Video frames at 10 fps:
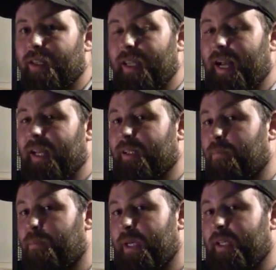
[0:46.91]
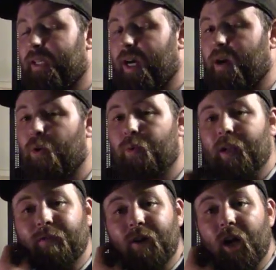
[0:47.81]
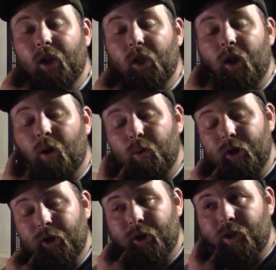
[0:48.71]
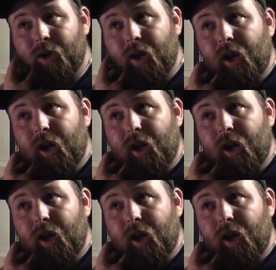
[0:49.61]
that it's been gone, if not longer.